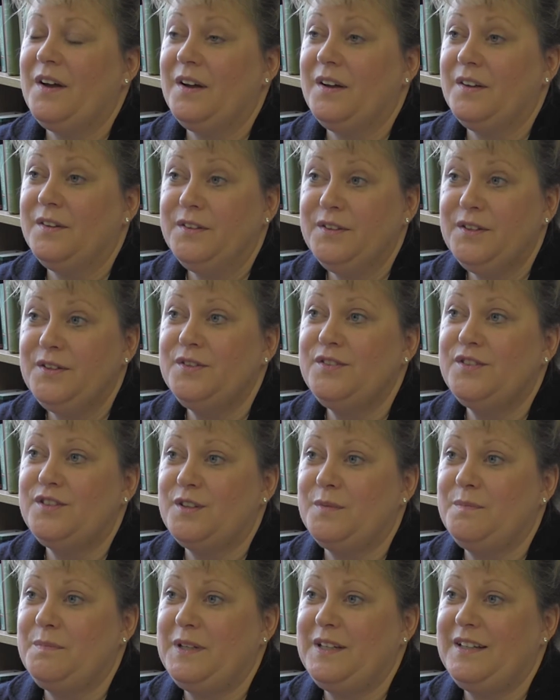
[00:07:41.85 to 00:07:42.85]
alludes
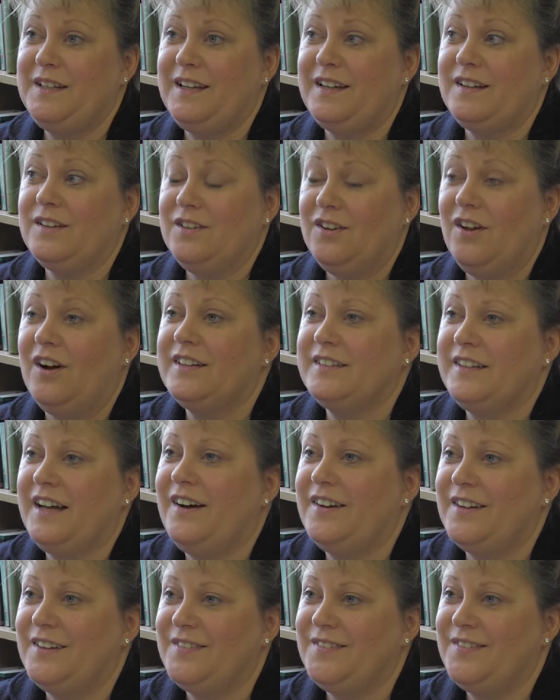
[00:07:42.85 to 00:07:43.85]
to being locked
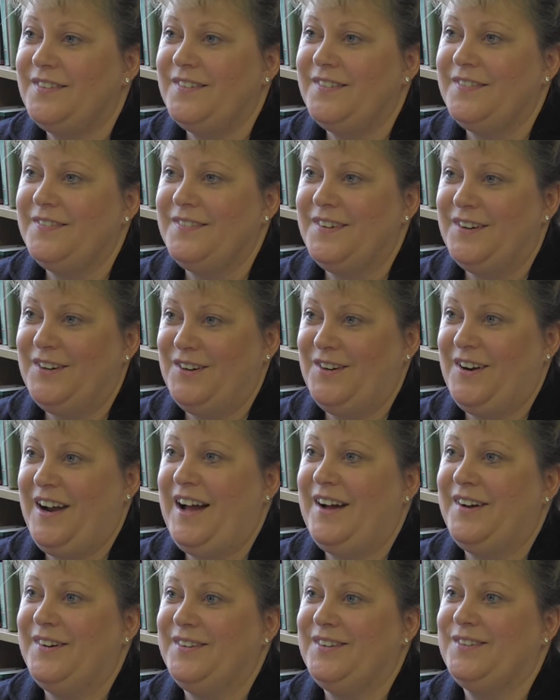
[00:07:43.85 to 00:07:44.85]
out of her
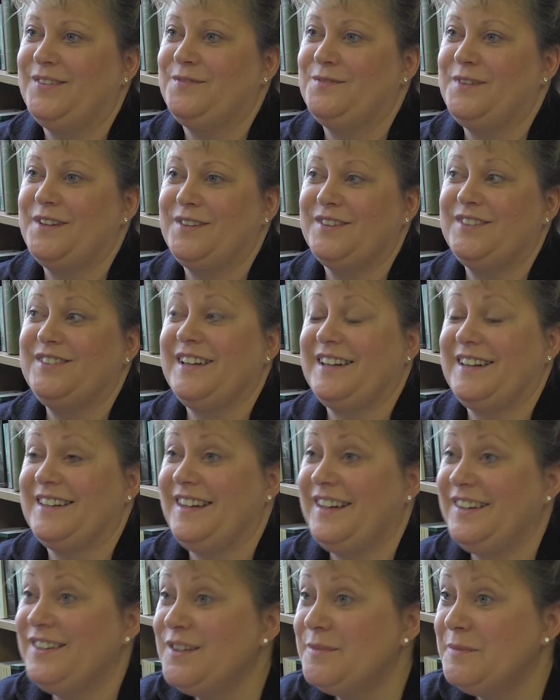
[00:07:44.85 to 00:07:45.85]
house with her second
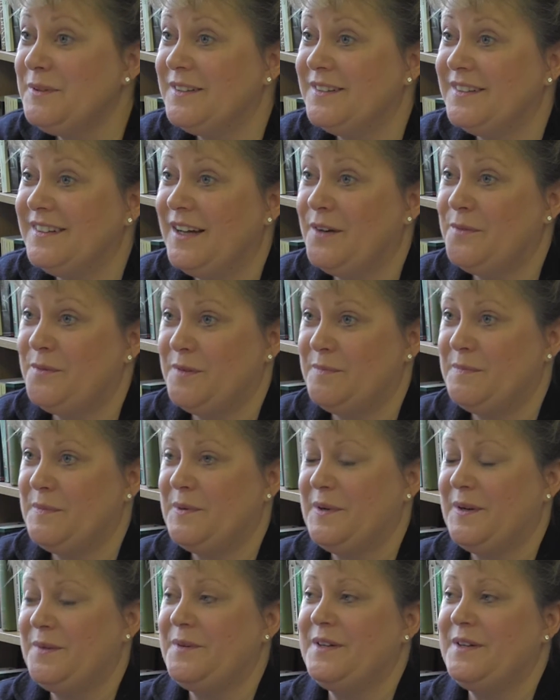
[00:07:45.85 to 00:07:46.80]
husband at one point.